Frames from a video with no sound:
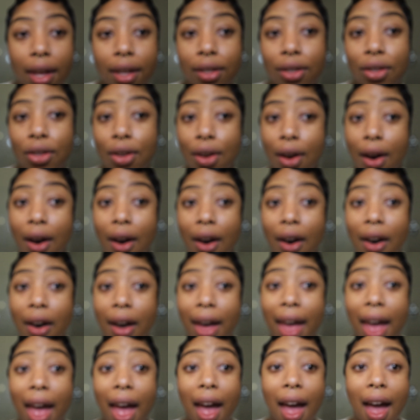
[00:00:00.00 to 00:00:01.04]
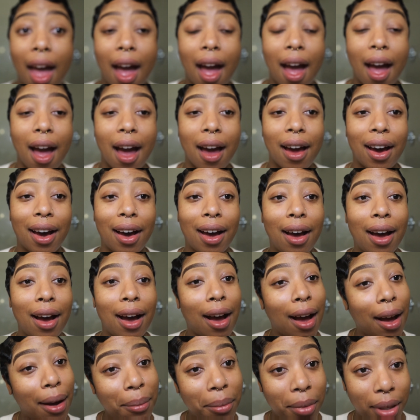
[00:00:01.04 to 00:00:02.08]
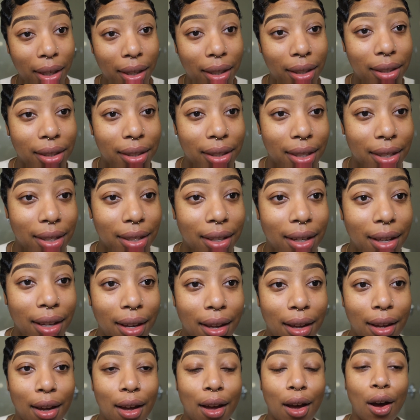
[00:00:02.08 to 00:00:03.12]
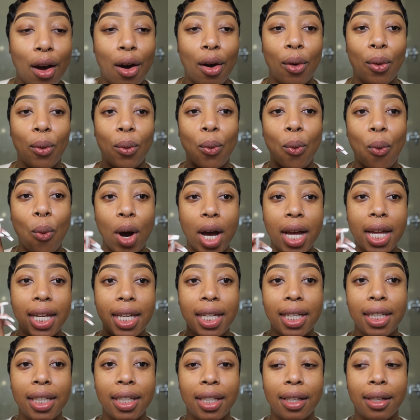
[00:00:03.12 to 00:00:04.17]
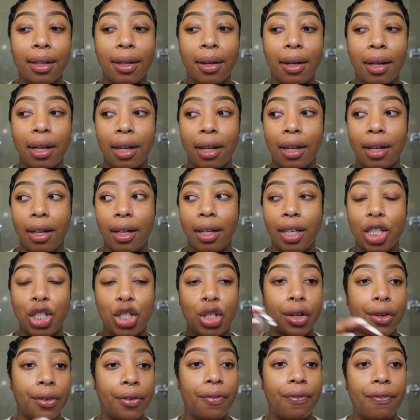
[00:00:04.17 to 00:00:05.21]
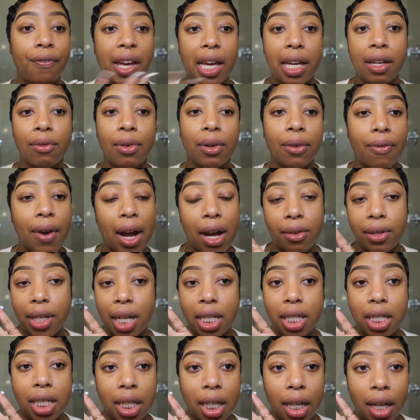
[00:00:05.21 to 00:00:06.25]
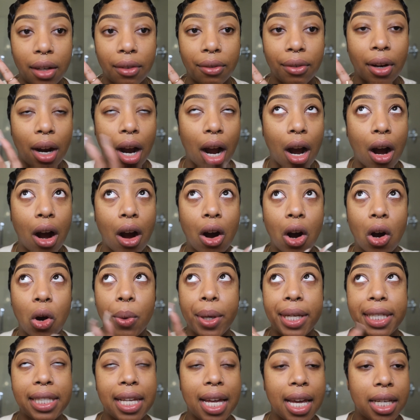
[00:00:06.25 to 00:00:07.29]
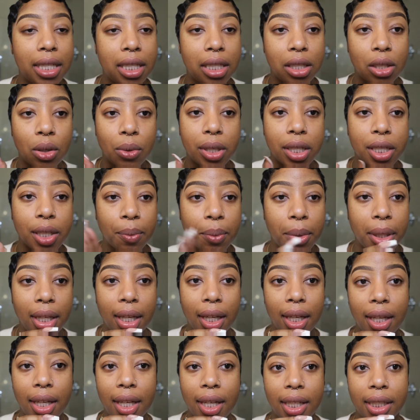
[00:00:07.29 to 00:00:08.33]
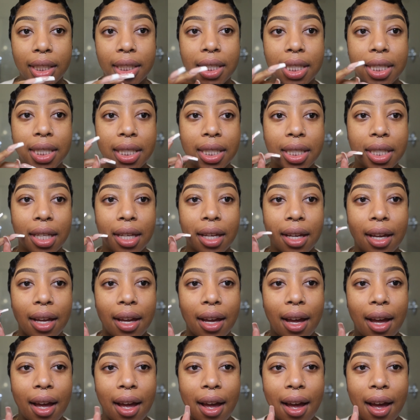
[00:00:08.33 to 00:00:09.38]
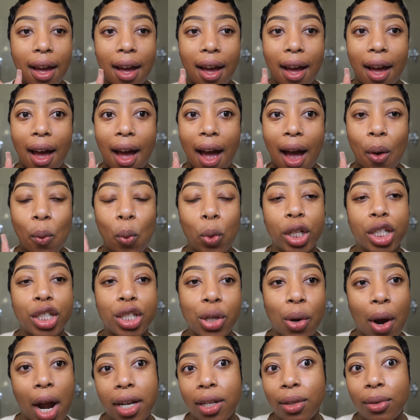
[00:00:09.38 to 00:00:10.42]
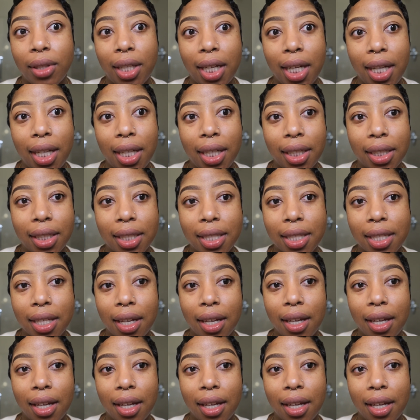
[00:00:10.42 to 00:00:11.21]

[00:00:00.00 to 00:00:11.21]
Y'all, comment what is your favorite foundation ever. I always ask this question because I want to try new things